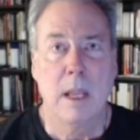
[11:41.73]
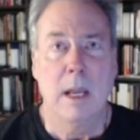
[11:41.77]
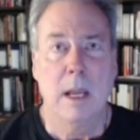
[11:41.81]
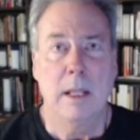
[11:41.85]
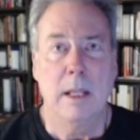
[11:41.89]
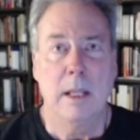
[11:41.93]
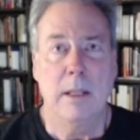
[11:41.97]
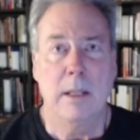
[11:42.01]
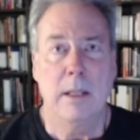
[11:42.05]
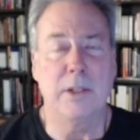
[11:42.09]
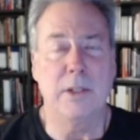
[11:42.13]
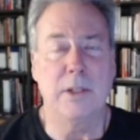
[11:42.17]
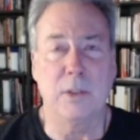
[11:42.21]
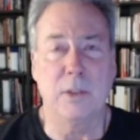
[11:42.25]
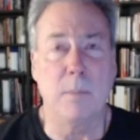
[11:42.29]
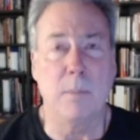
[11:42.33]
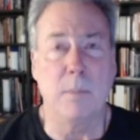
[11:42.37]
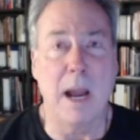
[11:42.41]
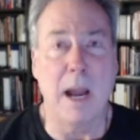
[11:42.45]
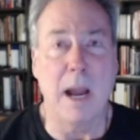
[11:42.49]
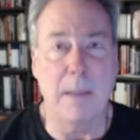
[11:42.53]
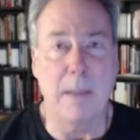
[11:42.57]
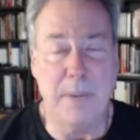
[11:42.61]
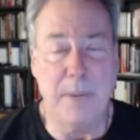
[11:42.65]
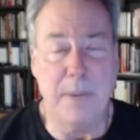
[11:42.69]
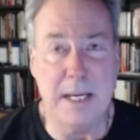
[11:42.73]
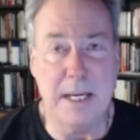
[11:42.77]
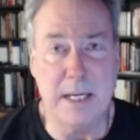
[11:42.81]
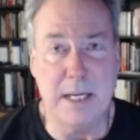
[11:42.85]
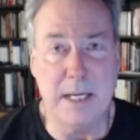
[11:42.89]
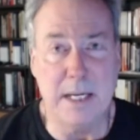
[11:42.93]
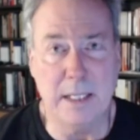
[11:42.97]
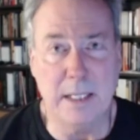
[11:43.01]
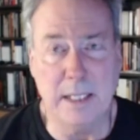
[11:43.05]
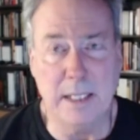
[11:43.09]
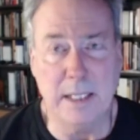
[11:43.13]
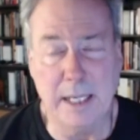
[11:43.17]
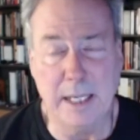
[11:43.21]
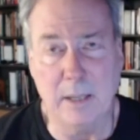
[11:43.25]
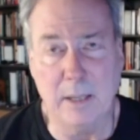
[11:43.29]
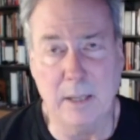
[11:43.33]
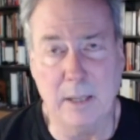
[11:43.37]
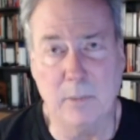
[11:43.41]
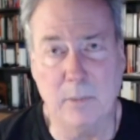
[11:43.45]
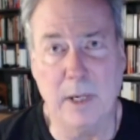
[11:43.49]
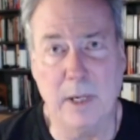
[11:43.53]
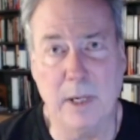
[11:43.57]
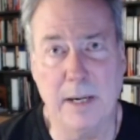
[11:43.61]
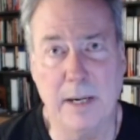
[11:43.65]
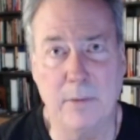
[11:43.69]
This is my opinion, and I
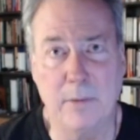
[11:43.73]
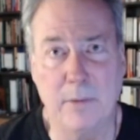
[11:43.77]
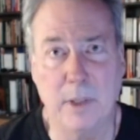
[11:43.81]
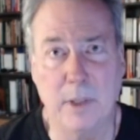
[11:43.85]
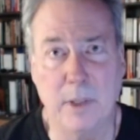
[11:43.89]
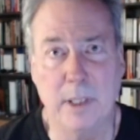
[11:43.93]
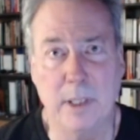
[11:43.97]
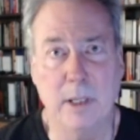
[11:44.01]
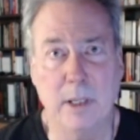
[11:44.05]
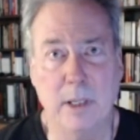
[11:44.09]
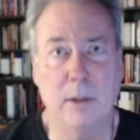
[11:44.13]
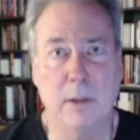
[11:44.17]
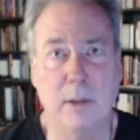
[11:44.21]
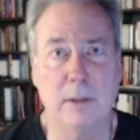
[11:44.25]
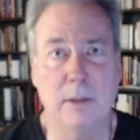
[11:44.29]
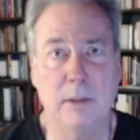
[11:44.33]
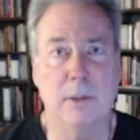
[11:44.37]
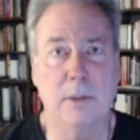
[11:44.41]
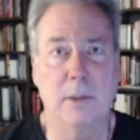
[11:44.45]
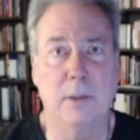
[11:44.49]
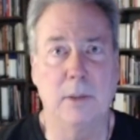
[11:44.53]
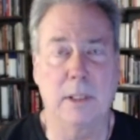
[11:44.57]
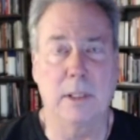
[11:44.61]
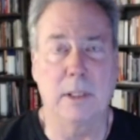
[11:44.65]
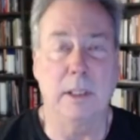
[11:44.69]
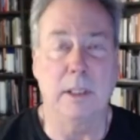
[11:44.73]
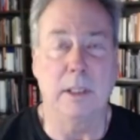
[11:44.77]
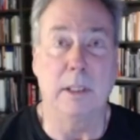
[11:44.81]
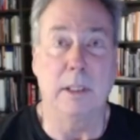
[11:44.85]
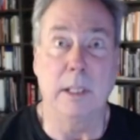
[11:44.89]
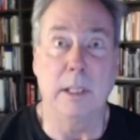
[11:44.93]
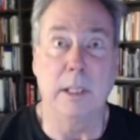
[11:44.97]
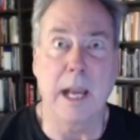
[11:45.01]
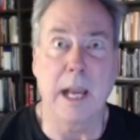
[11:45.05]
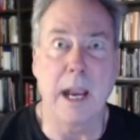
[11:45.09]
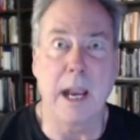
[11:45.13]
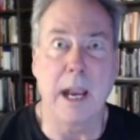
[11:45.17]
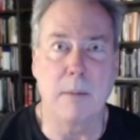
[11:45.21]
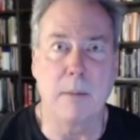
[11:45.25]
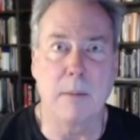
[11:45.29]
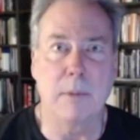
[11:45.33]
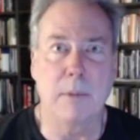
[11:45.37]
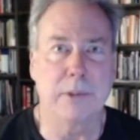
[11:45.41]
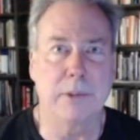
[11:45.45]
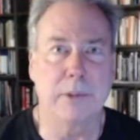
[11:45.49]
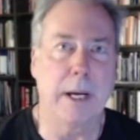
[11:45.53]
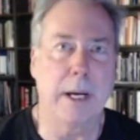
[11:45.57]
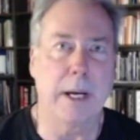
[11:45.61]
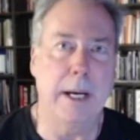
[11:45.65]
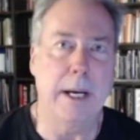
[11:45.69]
want everyone to know, just looking in the
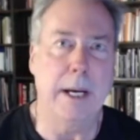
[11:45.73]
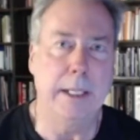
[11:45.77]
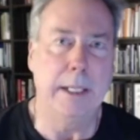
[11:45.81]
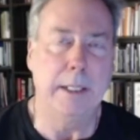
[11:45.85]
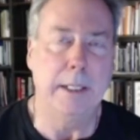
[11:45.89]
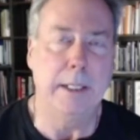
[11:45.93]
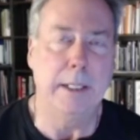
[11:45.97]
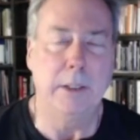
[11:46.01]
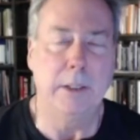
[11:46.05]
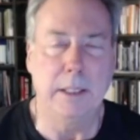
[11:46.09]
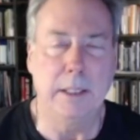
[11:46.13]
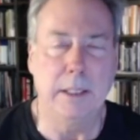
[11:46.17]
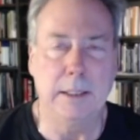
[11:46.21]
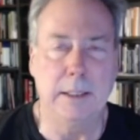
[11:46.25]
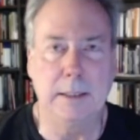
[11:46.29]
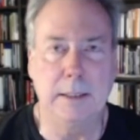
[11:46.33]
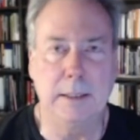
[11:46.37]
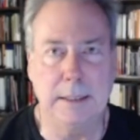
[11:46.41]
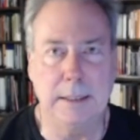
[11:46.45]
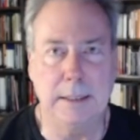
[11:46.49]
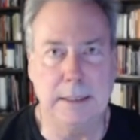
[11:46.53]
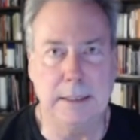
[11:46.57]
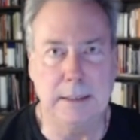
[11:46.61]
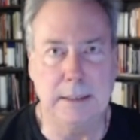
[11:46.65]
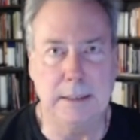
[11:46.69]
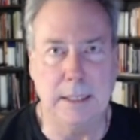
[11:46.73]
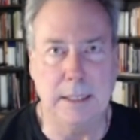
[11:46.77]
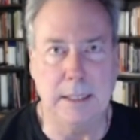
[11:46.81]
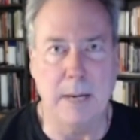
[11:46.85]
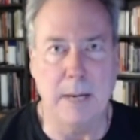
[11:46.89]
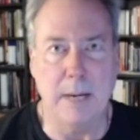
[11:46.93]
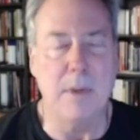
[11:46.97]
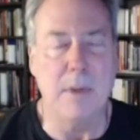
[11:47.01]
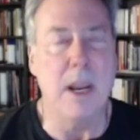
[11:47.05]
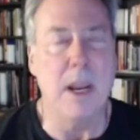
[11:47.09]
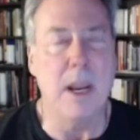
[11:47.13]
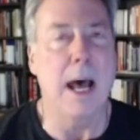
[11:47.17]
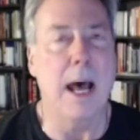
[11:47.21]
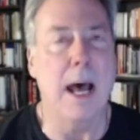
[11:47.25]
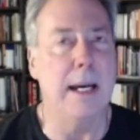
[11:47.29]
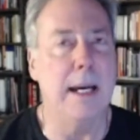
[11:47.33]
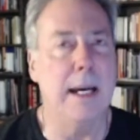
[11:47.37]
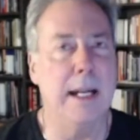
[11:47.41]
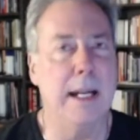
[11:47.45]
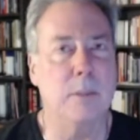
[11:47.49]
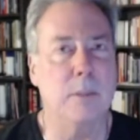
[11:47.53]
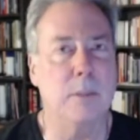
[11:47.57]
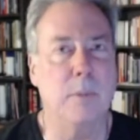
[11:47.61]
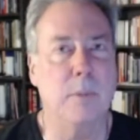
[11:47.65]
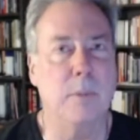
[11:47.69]
camera's eye here, that I'm not an
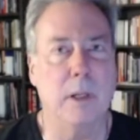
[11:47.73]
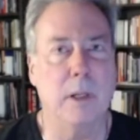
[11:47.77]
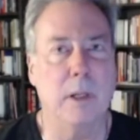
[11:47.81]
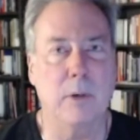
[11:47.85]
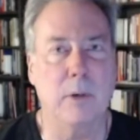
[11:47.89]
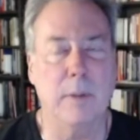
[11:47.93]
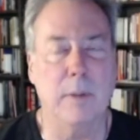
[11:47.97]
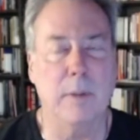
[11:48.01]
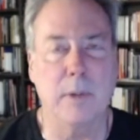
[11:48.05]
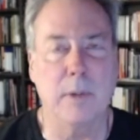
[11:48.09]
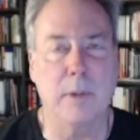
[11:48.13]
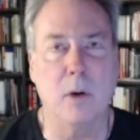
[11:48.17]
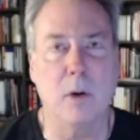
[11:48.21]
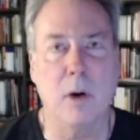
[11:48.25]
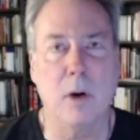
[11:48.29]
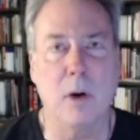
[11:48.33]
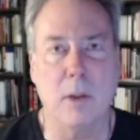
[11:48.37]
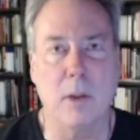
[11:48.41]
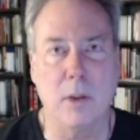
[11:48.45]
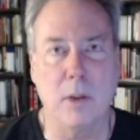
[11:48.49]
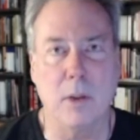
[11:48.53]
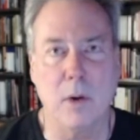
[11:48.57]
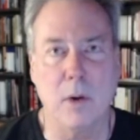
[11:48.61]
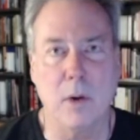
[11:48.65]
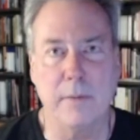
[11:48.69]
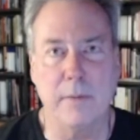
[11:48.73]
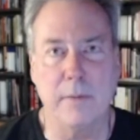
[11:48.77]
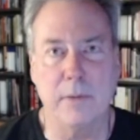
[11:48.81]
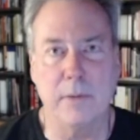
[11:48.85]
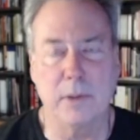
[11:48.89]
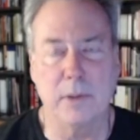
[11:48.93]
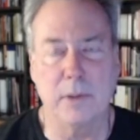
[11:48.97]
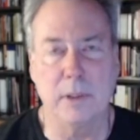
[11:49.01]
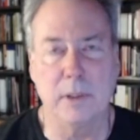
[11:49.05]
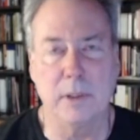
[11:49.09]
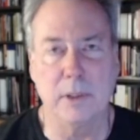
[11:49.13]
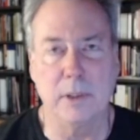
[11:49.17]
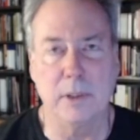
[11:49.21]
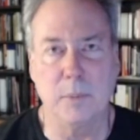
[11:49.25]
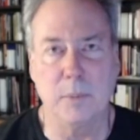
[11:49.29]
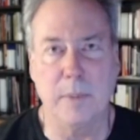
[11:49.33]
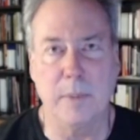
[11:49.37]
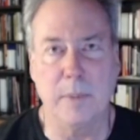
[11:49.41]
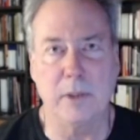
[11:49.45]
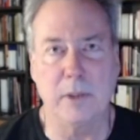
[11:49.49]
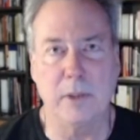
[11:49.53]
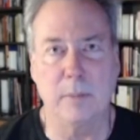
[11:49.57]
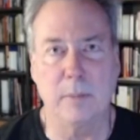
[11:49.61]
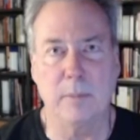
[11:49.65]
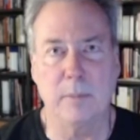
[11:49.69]
expert on crypto, although I've certainly
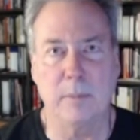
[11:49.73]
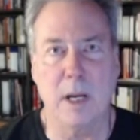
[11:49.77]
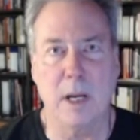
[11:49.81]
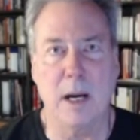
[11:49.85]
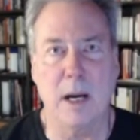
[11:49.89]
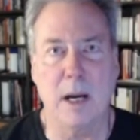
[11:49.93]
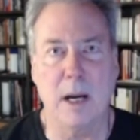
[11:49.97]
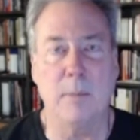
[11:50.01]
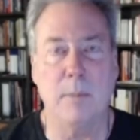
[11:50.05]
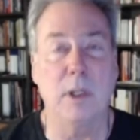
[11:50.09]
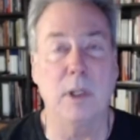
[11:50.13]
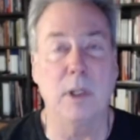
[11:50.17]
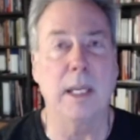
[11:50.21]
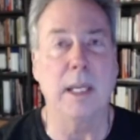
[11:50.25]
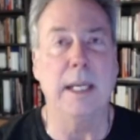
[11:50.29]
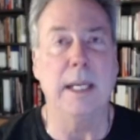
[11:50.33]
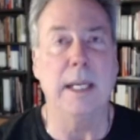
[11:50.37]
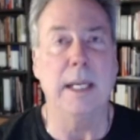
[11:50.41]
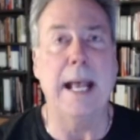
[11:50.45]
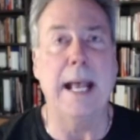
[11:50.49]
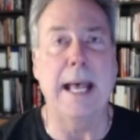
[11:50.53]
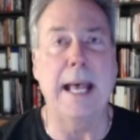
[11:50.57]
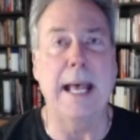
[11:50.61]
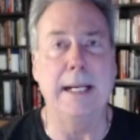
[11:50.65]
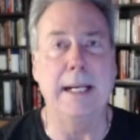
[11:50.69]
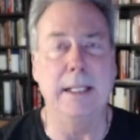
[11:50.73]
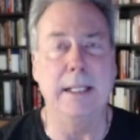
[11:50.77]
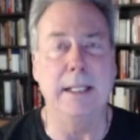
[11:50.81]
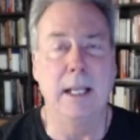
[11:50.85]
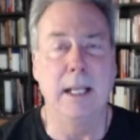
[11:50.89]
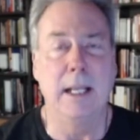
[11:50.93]
spent some time looking at it.